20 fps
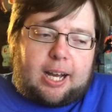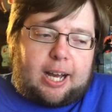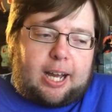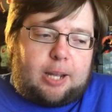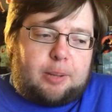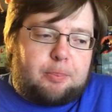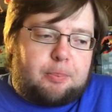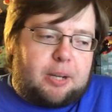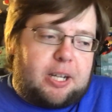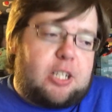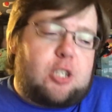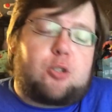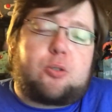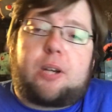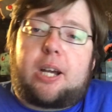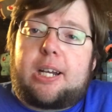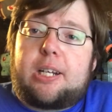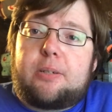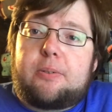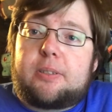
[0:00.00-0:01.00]
I might
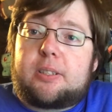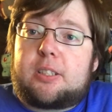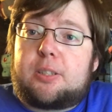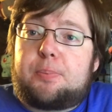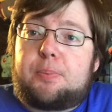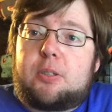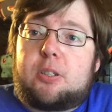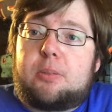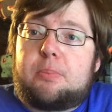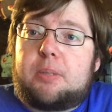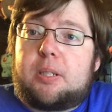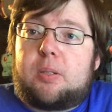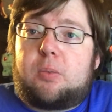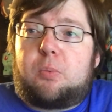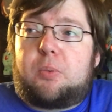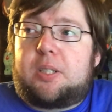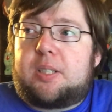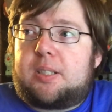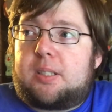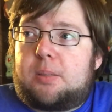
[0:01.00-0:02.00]
try to experiment
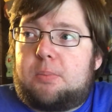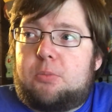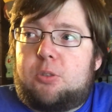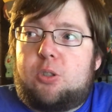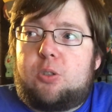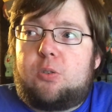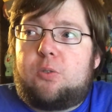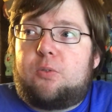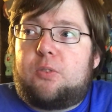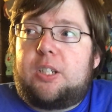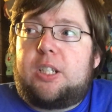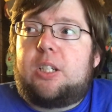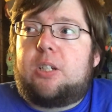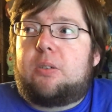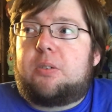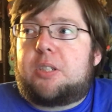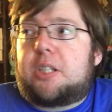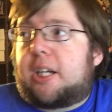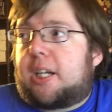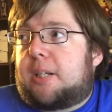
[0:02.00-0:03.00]
with some new
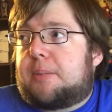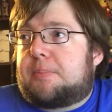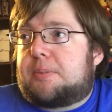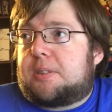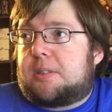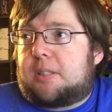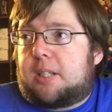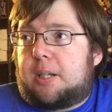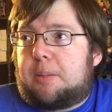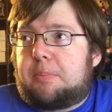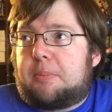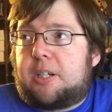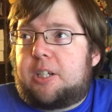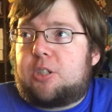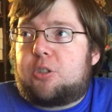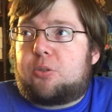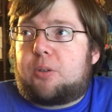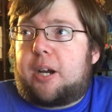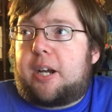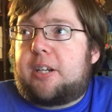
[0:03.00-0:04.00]
video types. I
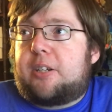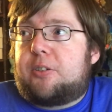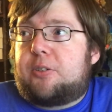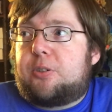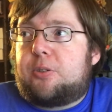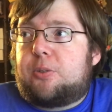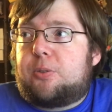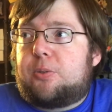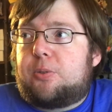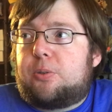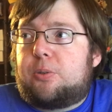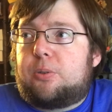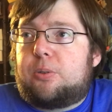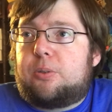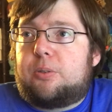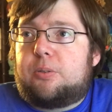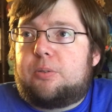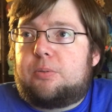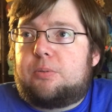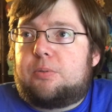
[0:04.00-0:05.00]
might try to do
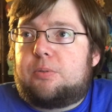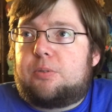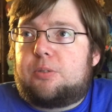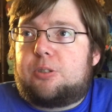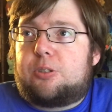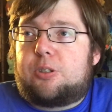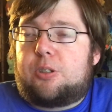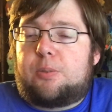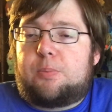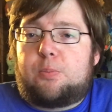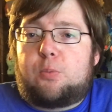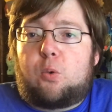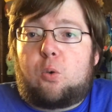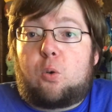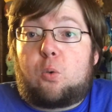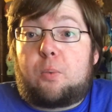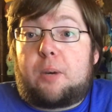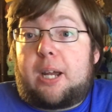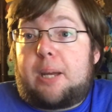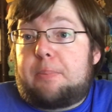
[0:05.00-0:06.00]
some
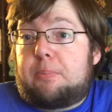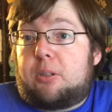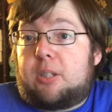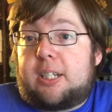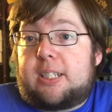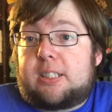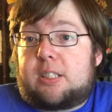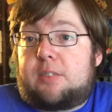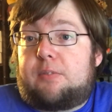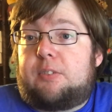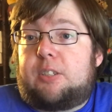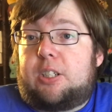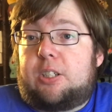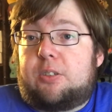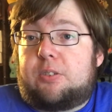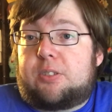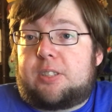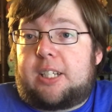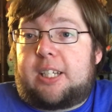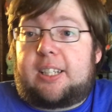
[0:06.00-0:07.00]
more ramble-esque
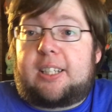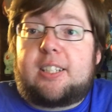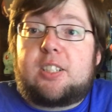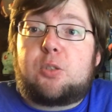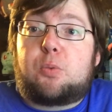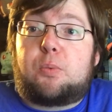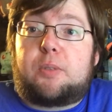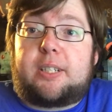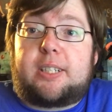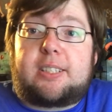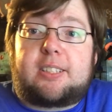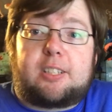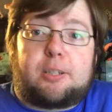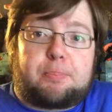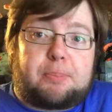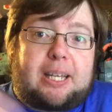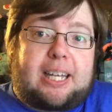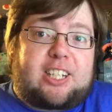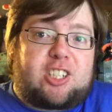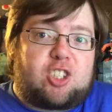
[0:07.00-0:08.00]
videos like this one,
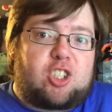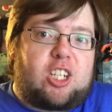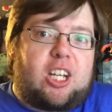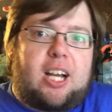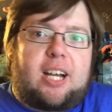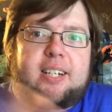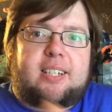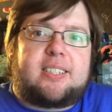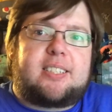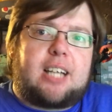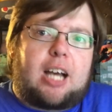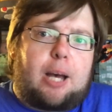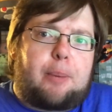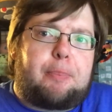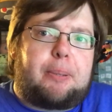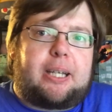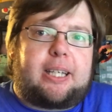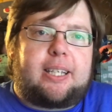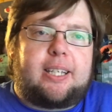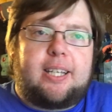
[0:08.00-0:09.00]
except actually on a
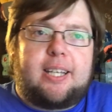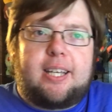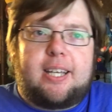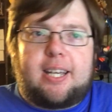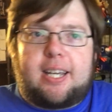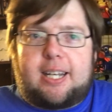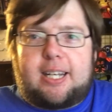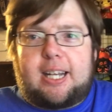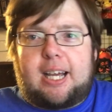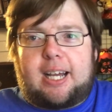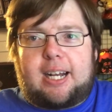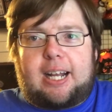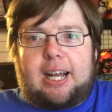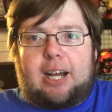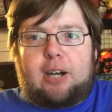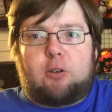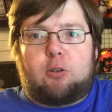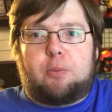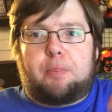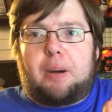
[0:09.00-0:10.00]
topic and not
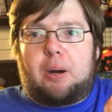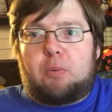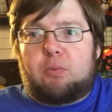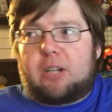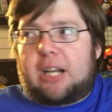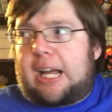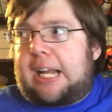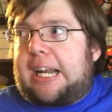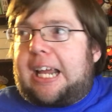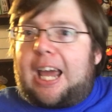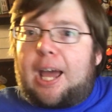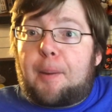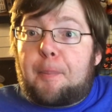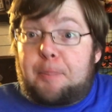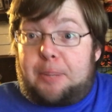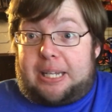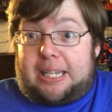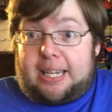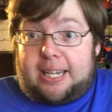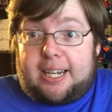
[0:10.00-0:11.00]
how about not
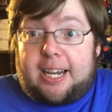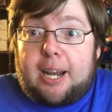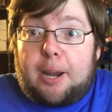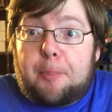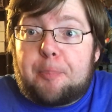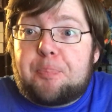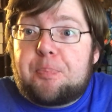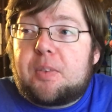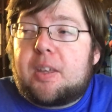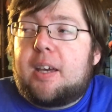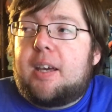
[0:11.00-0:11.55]
happy I am.